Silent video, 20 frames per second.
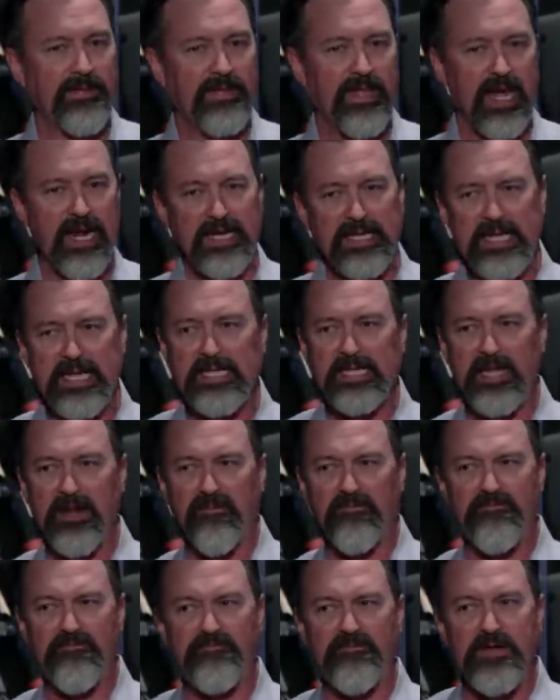That'll get a little
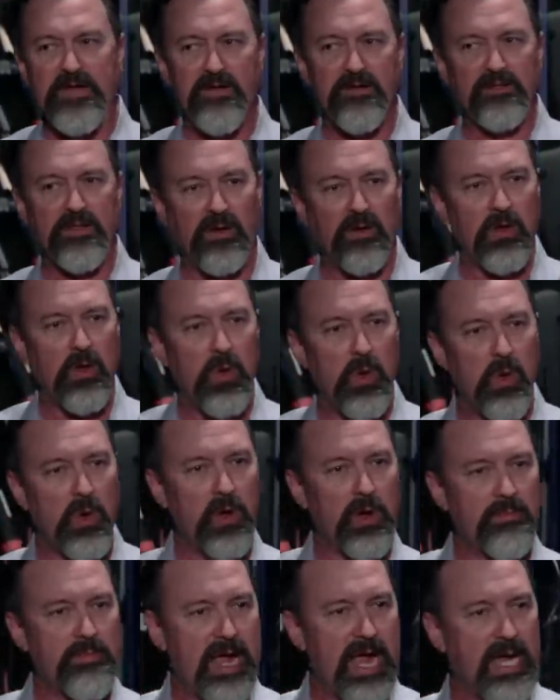fear of the
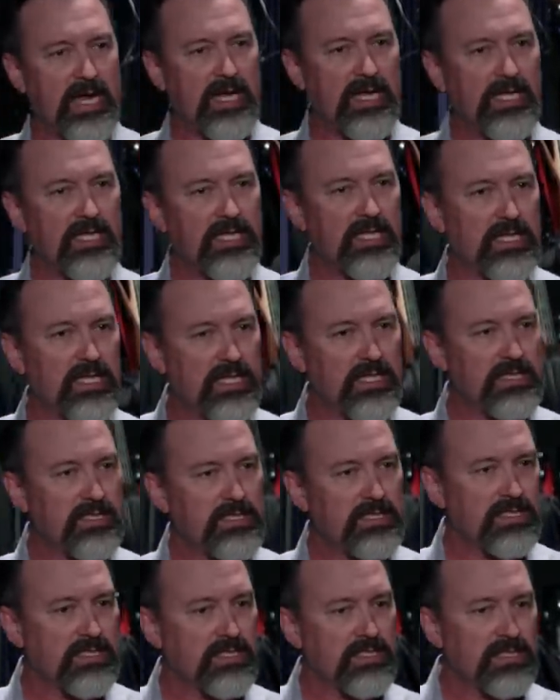Lord back in
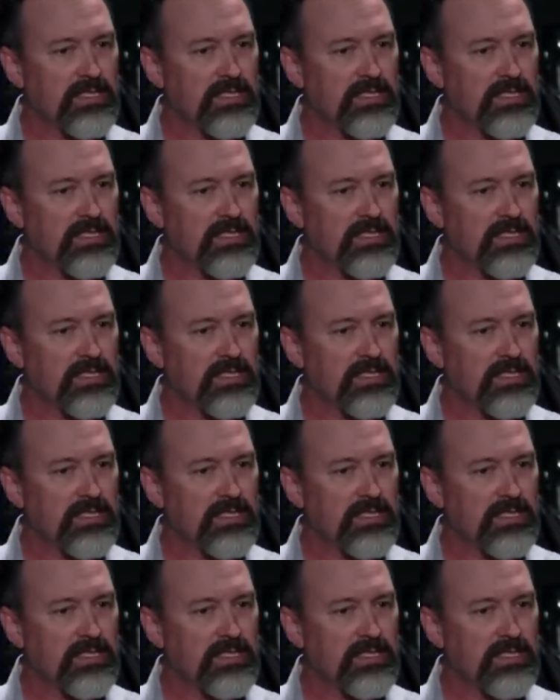this.